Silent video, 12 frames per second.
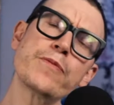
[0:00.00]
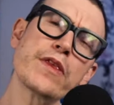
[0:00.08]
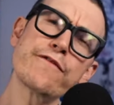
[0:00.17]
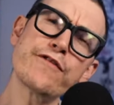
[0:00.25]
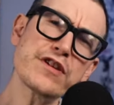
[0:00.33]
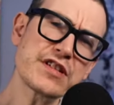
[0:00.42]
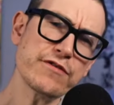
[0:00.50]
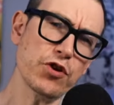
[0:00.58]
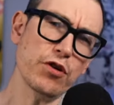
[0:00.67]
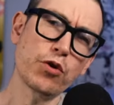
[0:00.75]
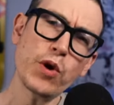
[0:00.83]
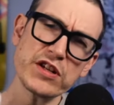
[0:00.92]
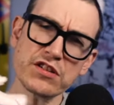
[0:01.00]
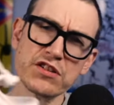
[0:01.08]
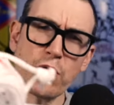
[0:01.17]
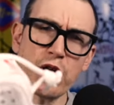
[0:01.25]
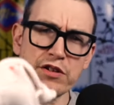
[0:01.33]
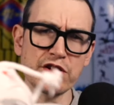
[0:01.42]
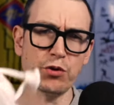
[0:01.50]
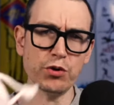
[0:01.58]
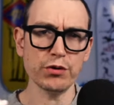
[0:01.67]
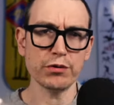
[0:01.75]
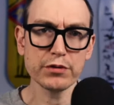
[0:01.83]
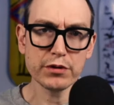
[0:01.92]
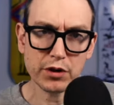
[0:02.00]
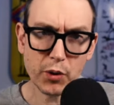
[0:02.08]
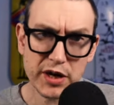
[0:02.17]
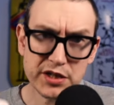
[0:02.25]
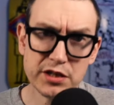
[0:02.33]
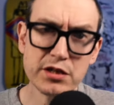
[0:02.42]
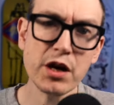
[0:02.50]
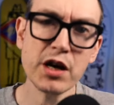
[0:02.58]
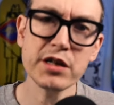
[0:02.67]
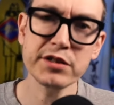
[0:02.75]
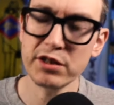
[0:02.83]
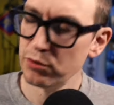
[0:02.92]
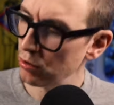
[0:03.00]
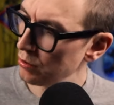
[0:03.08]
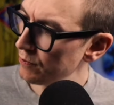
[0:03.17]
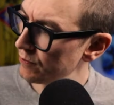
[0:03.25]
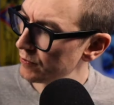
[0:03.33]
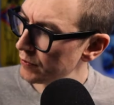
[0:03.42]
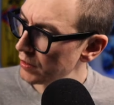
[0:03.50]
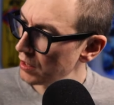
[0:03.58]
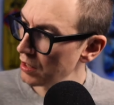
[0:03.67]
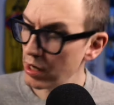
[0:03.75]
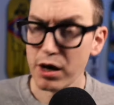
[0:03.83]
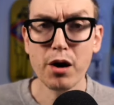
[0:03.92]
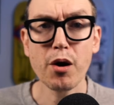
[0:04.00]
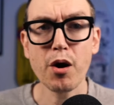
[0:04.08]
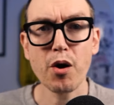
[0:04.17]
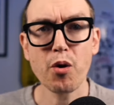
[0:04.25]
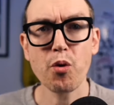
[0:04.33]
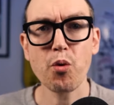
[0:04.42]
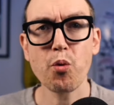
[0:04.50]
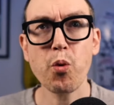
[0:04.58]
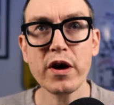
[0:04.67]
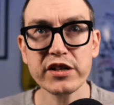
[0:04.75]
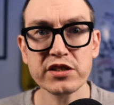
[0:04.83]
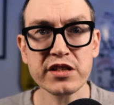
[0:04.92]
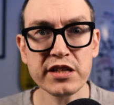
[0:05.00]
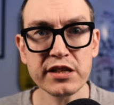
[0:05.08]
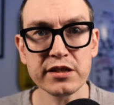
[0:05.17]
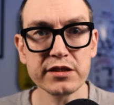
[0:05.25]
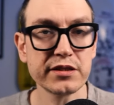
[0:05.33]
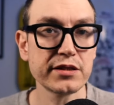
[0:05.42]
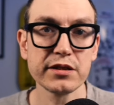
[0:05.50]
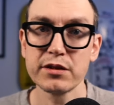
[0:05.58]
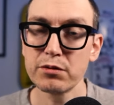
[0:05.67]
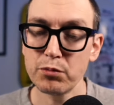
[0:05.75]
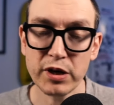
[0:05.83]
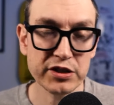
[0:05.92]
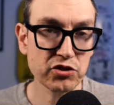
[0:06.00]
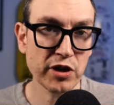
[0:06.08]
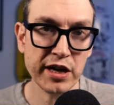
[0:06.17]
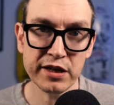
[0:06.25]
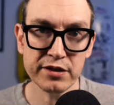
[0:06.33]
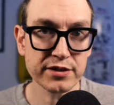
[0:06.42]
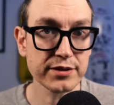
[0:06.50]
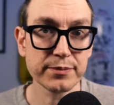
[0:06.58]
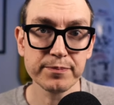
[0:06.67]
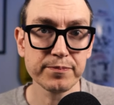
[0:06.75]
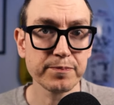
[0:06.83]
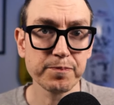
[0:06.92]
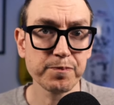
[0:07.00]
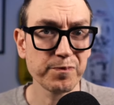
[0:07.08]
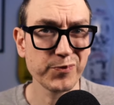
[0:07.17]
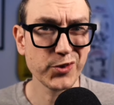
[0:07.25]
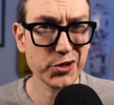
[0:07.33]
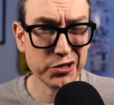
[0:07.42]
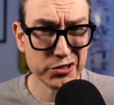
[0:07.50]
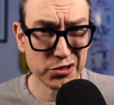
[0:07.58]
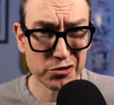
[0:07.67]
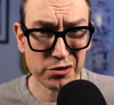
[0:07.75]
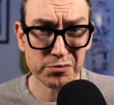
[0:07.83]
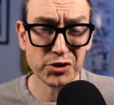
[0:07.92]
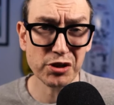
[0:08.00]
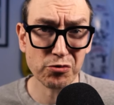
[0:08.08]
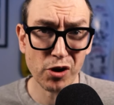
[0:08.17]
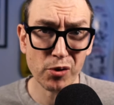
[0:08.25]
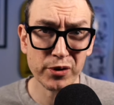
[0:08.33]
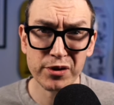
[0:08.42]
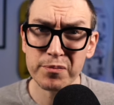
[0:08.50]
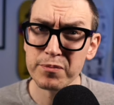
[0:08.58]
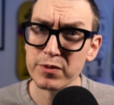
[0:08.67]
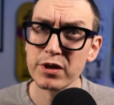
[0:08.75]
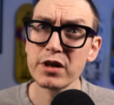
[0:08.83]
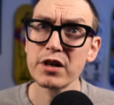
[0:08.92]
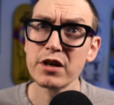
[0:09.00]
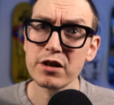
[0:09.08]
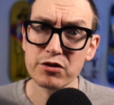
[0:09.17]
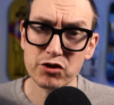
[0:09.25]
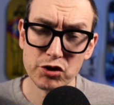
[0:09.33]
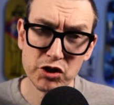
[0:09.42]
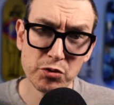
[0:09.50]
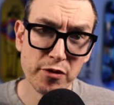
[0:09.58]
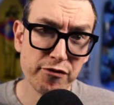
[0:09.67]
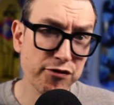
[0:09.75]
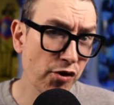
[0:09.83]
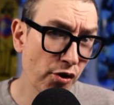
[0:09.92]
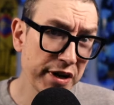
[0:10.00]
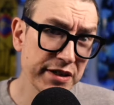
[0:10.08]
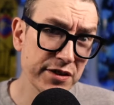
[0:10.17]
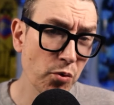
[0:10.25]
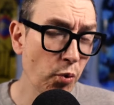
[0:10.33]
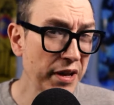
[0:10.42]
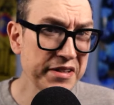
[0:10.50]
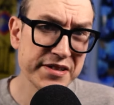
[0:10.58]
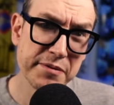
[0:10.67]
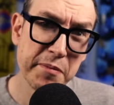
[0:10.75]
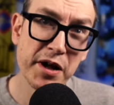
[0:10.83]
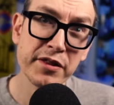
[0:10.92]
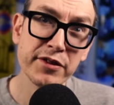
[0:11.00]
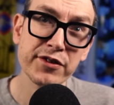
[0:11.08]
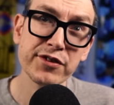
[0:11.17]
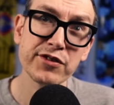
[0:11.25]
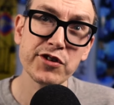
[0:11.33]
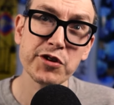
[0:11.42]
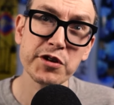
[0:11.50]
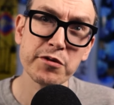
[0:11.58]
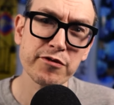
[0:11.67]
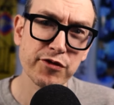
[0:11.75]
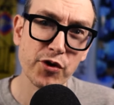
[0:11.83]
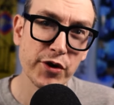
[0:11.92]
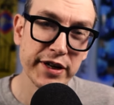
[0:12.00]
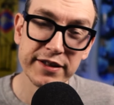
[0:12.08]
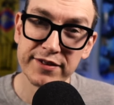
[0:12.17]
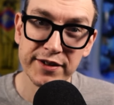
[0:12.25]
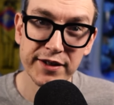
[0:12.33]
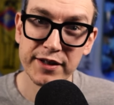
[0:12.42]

first of all, question to ask you all. Question to ask you all. White sneakers, white trainers. Do you do them? Do you rock with them? Do you avoid the winter months? Do you avoid